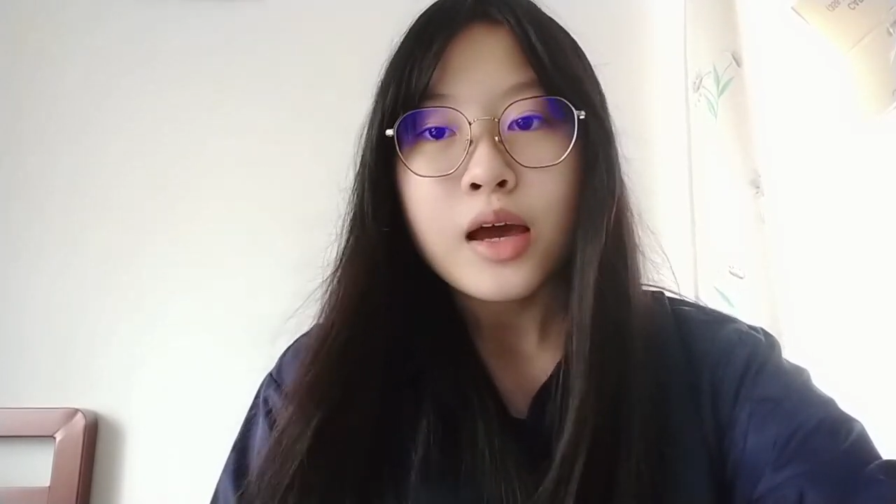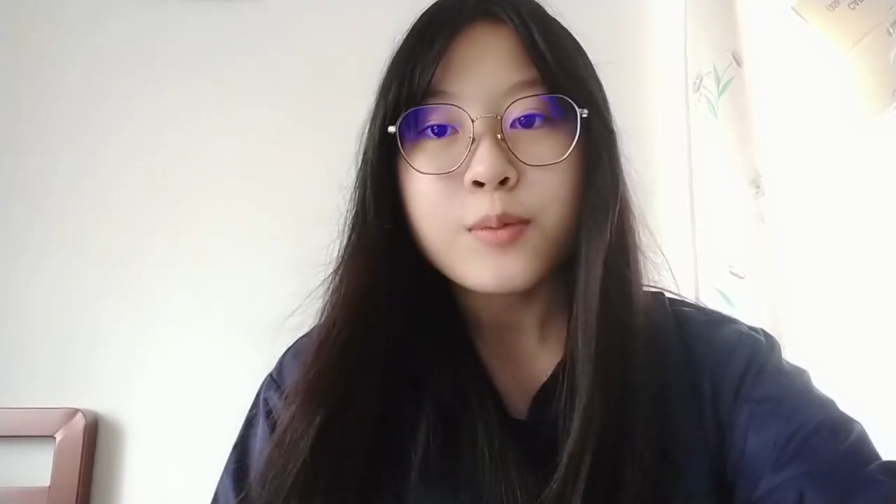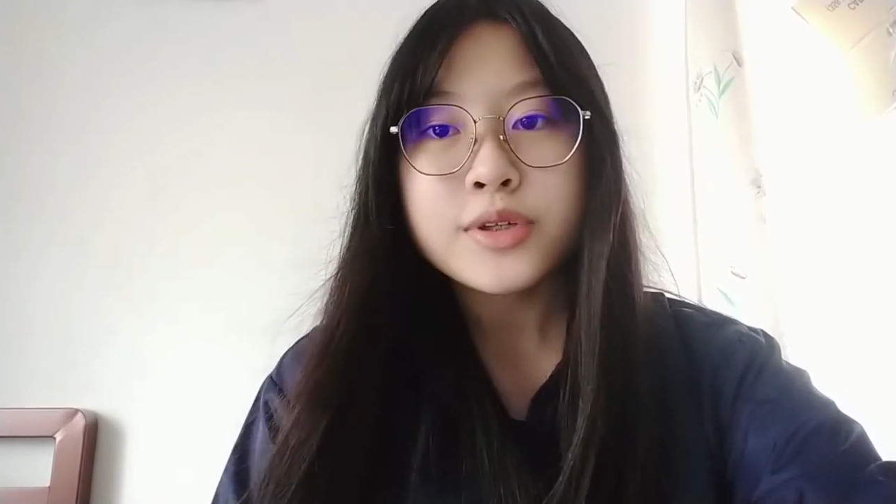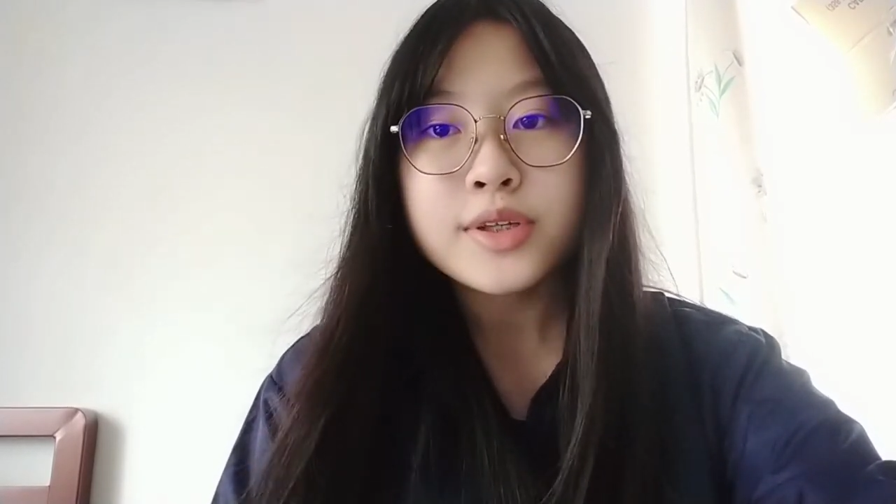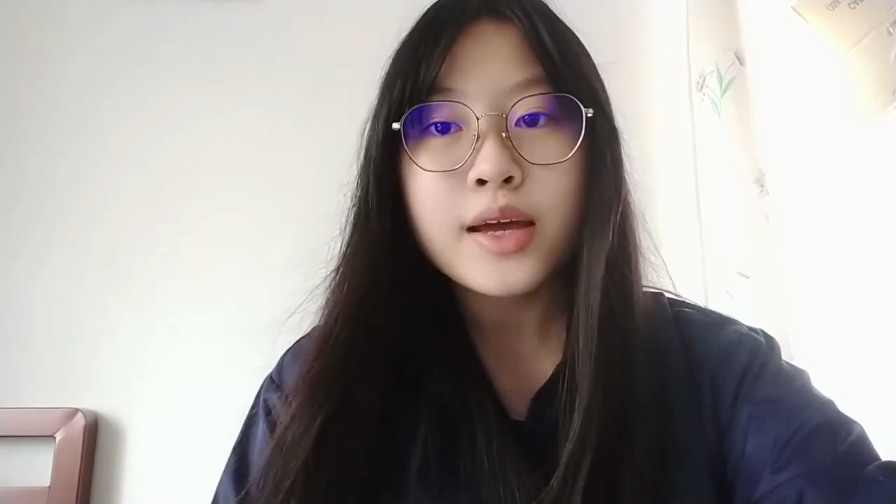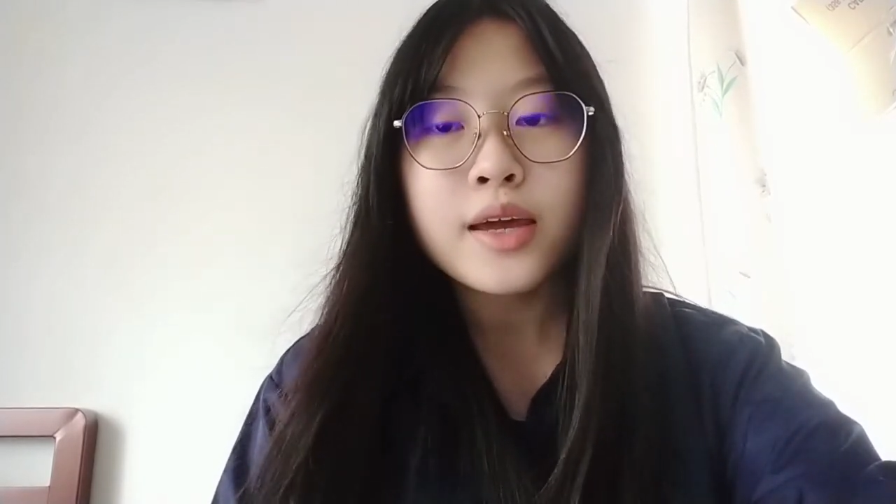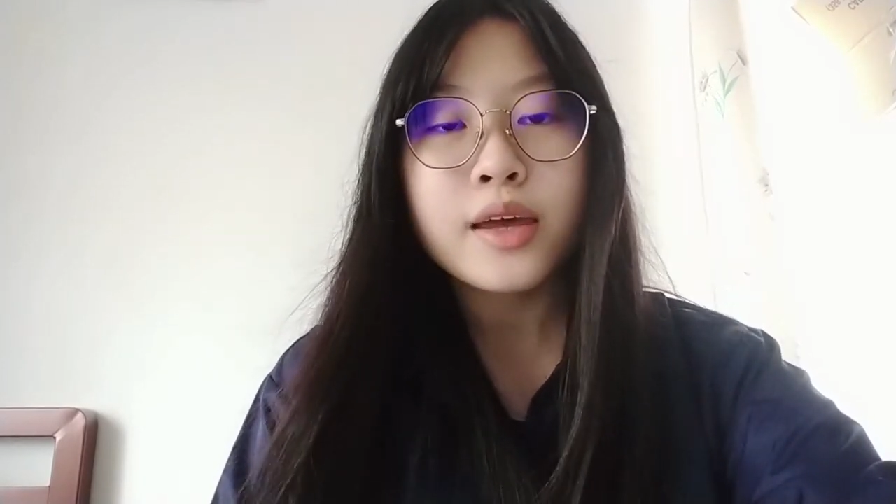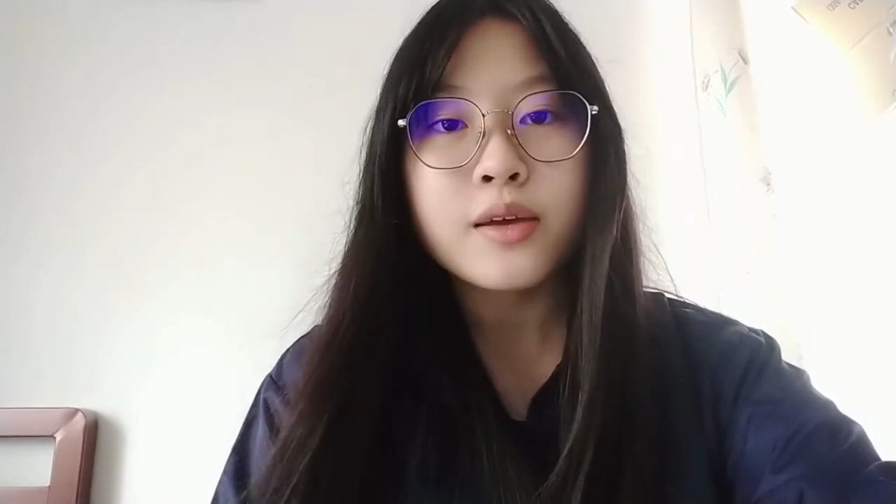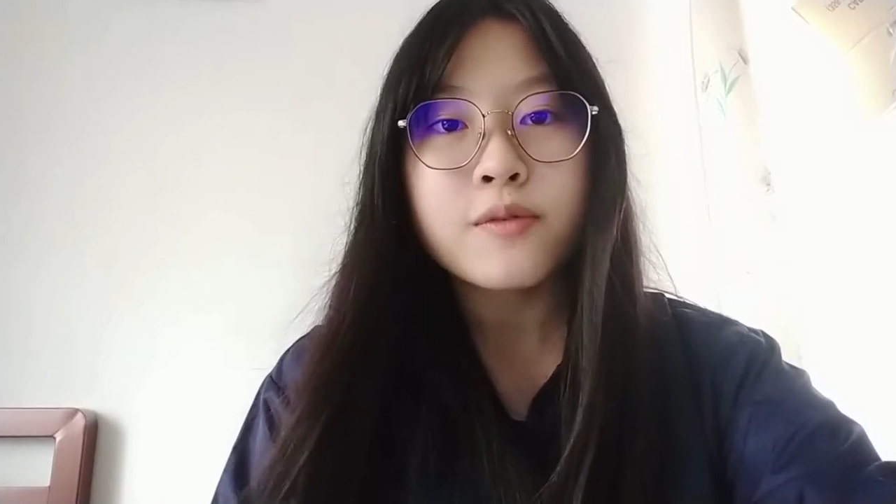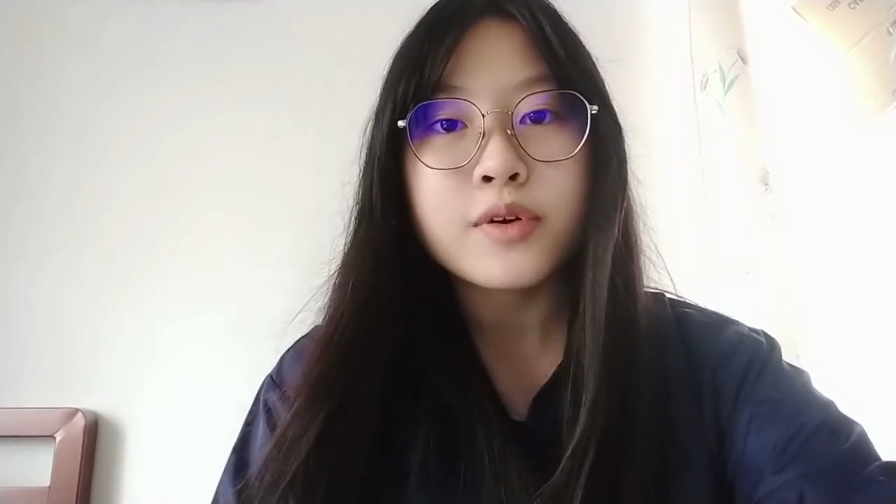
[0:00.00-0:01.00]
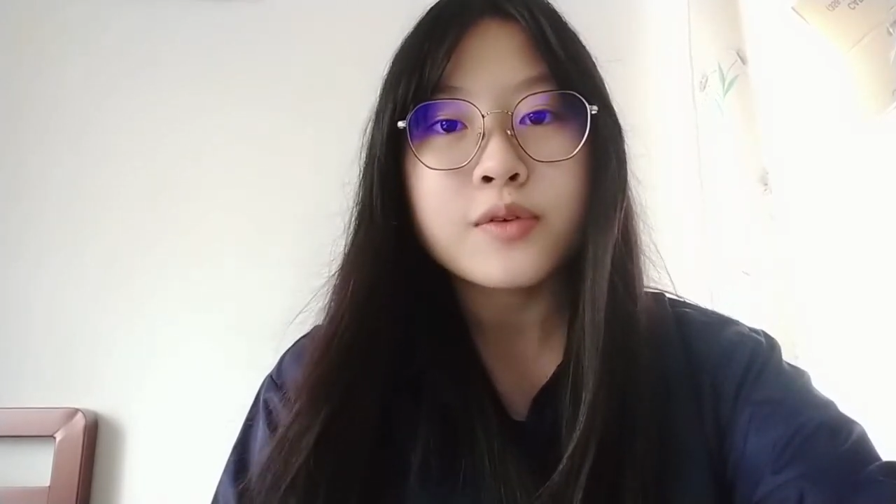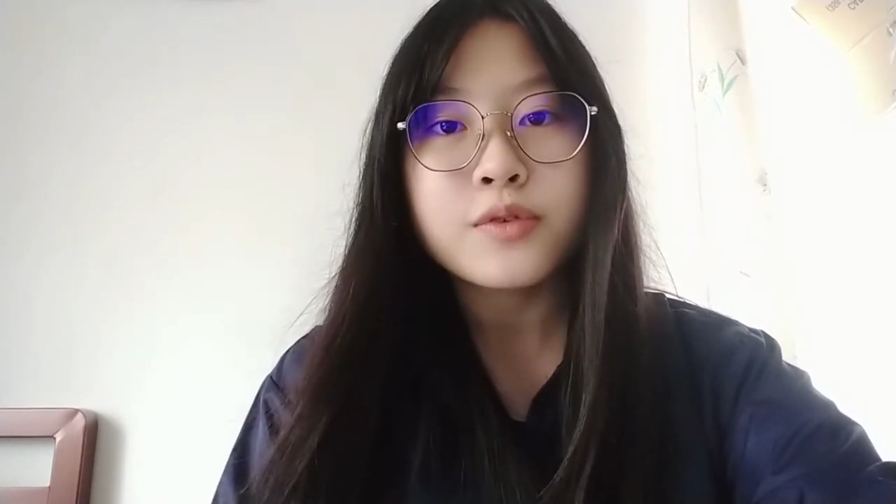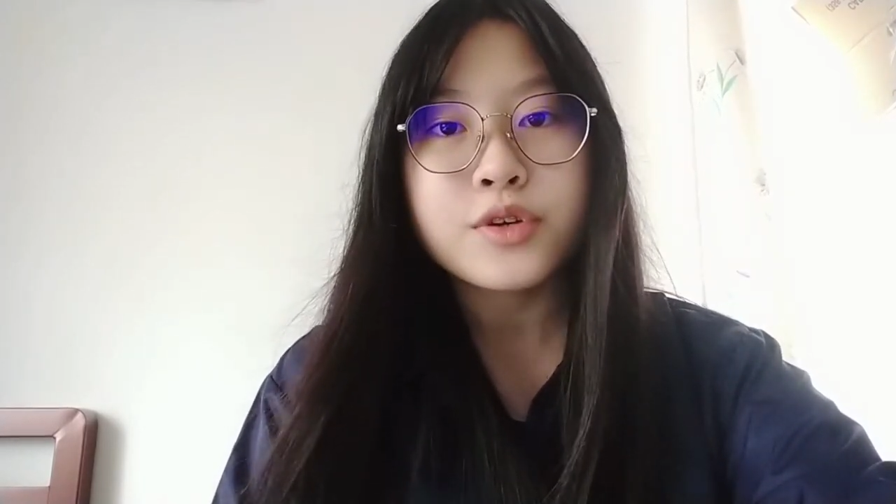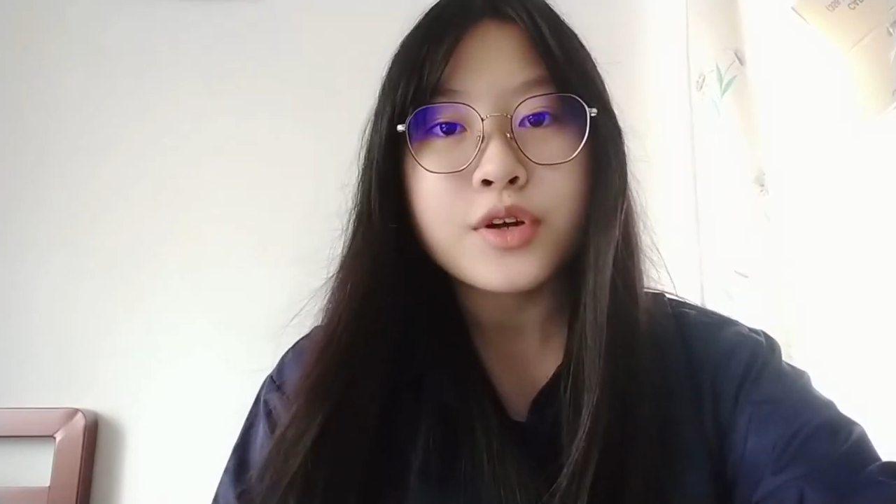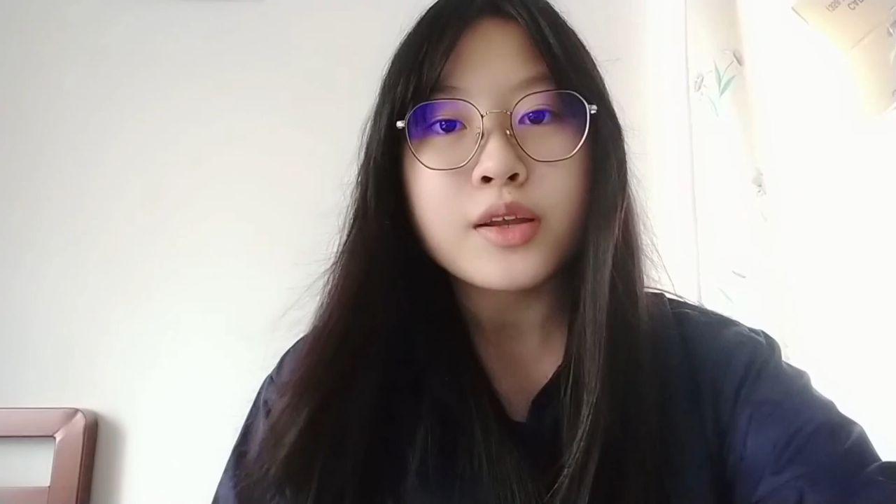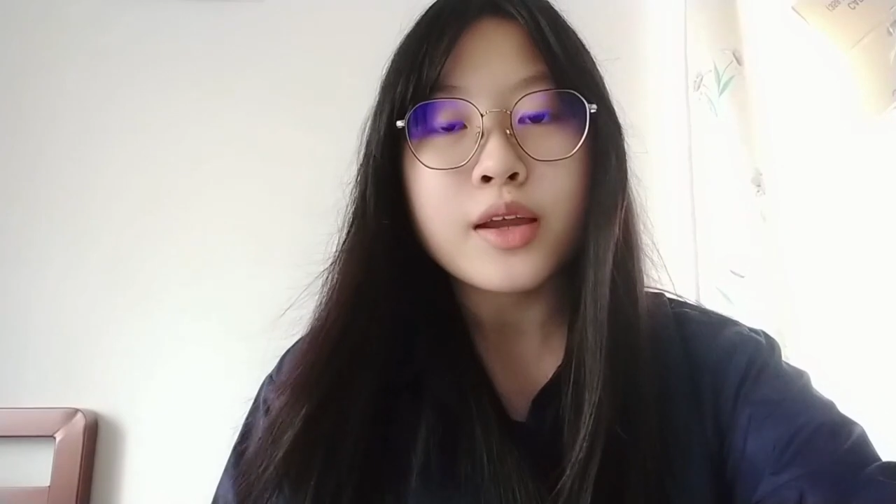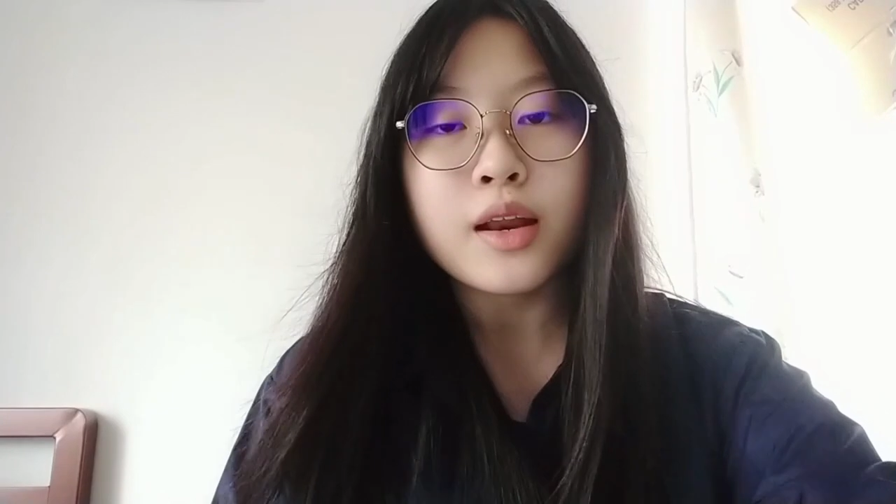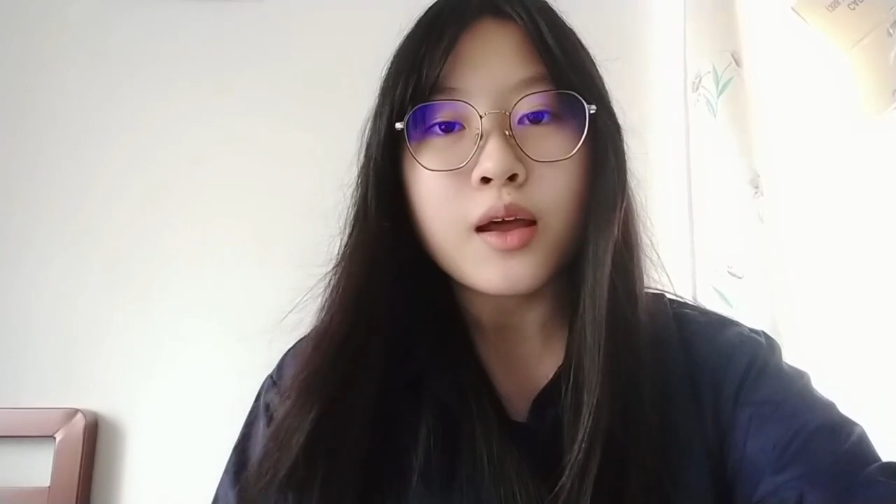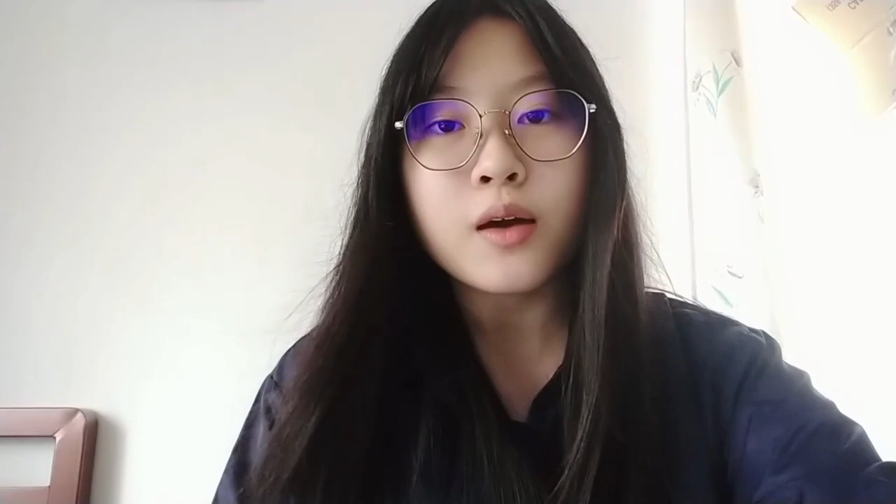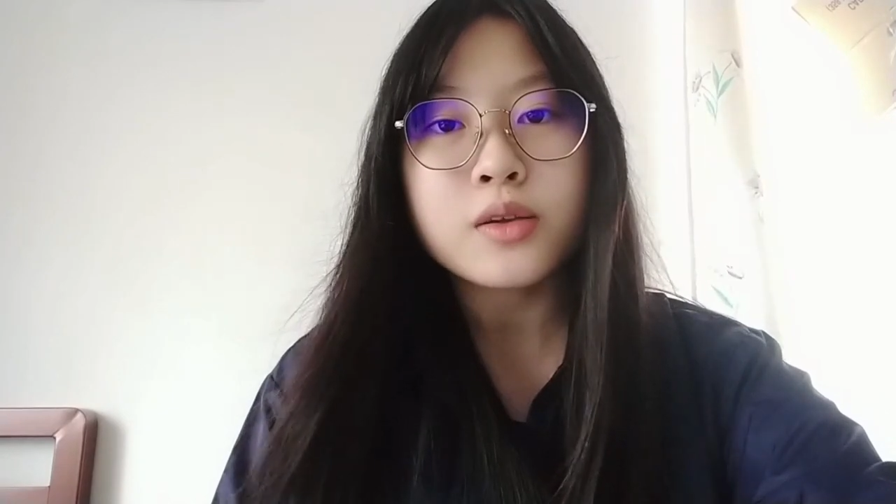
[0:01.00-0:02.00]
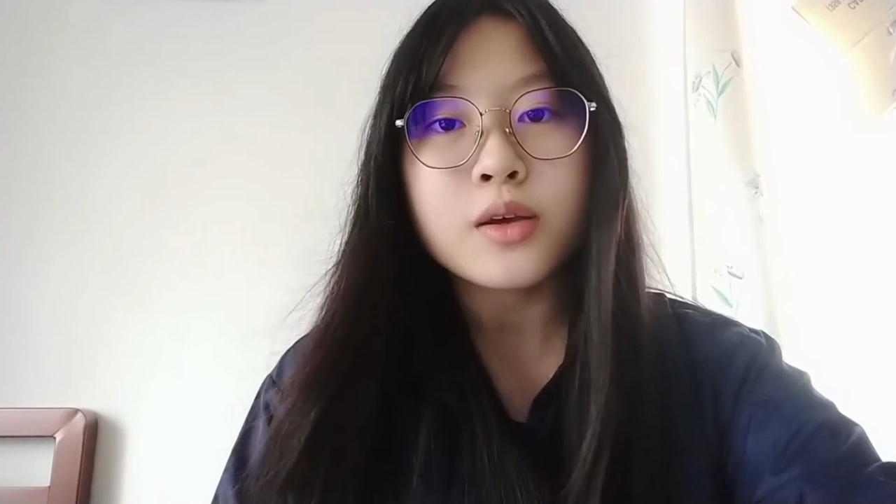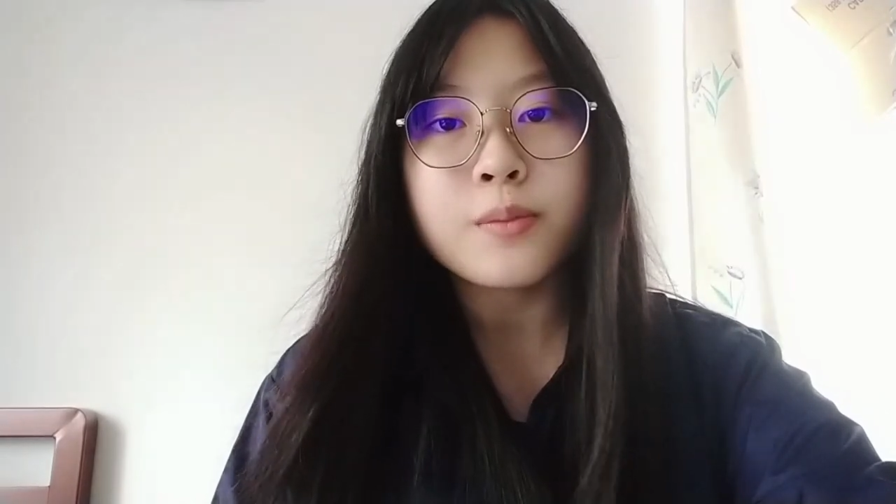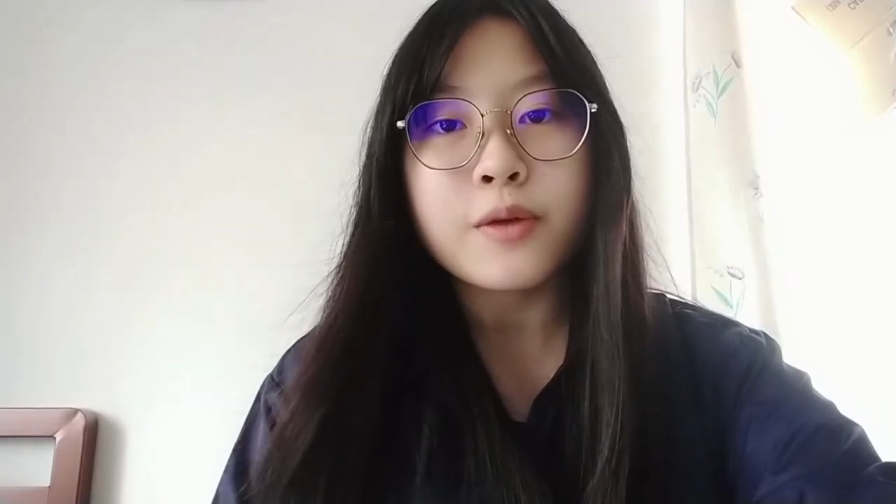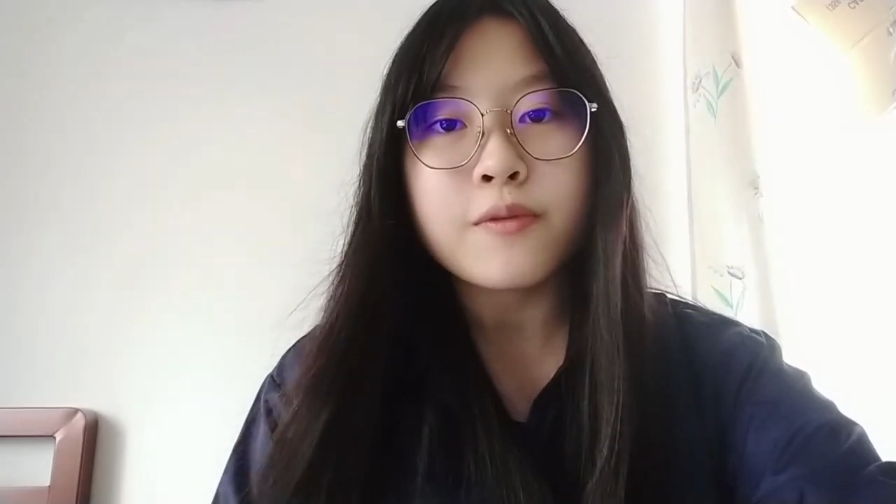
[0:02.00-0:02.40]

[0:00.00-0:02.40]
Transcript: Hypoxia can have a short and long-term